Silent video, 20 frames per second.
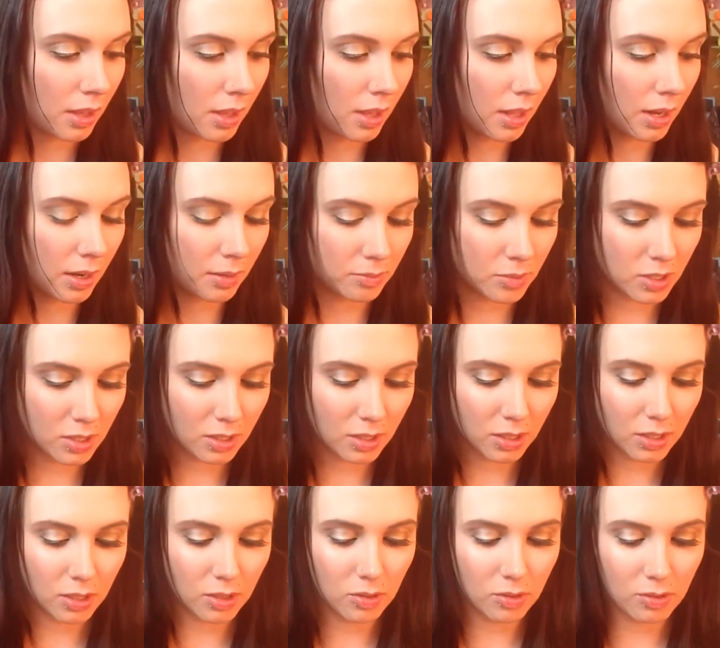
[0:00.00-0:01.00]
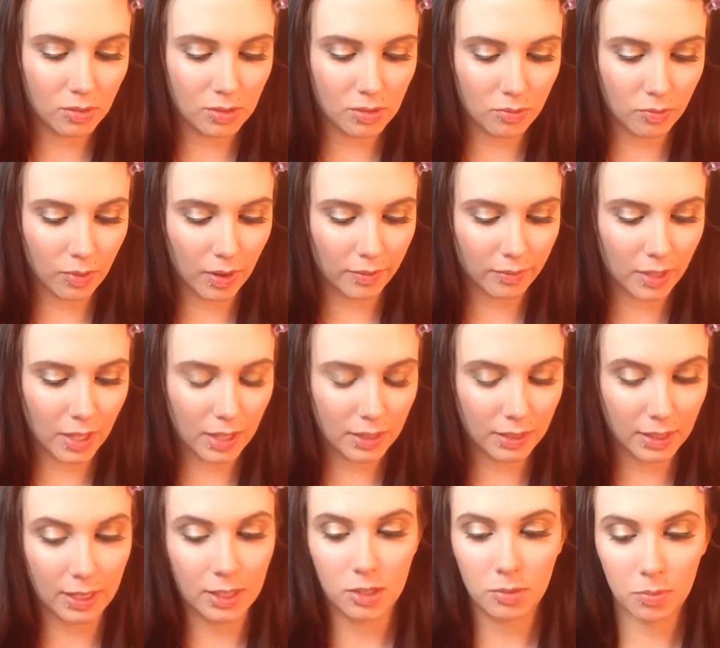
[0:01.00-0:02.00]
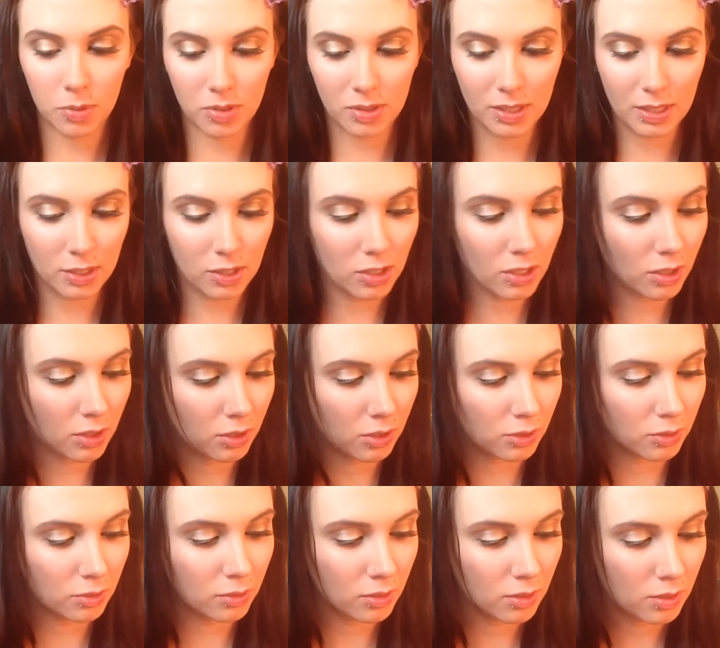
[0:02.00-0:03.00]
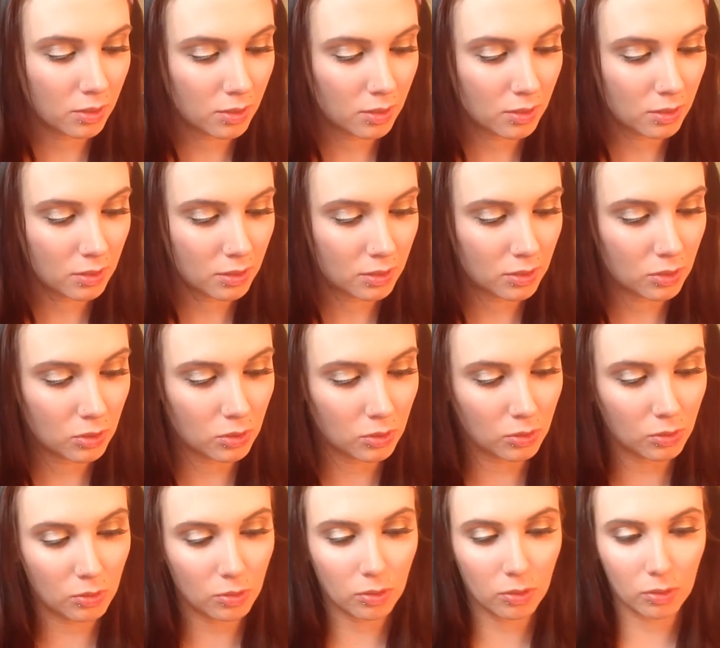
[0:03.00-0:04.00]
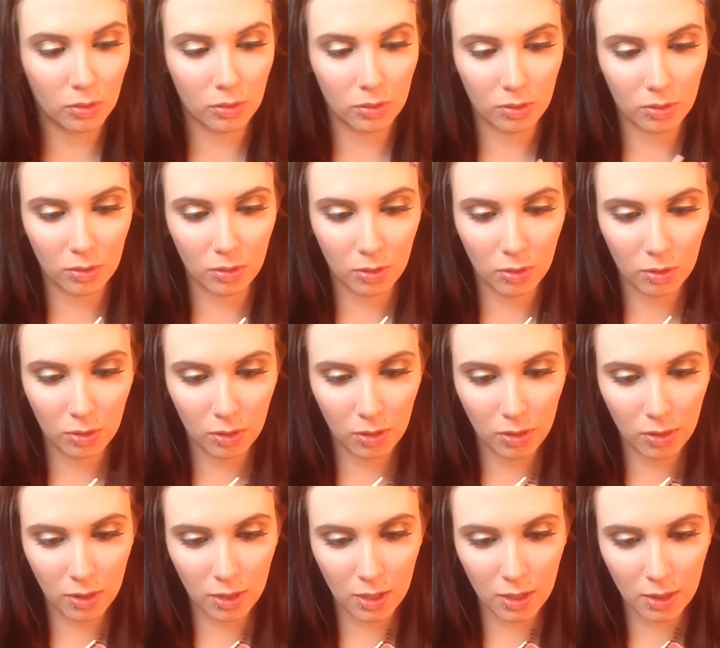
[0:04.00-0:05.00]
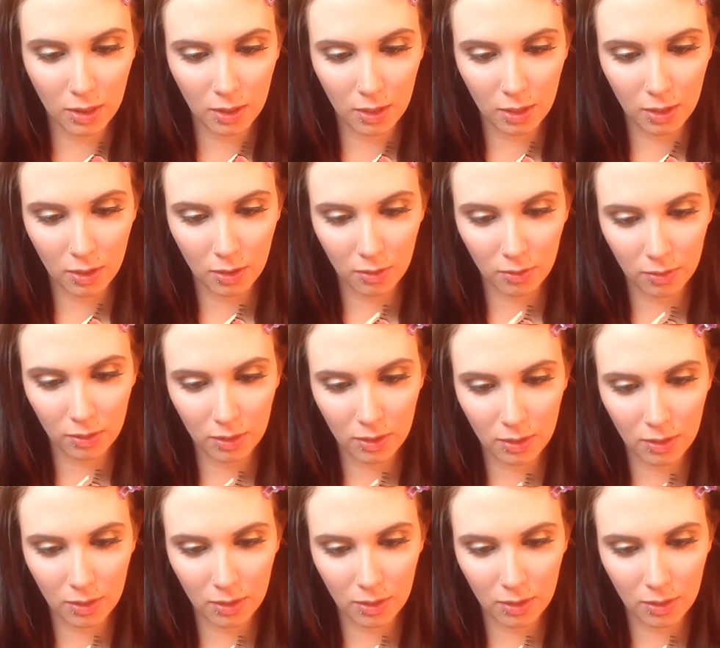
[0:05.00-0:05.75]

And I'm just going to use Revlon Lash Precision Glue to thinly coat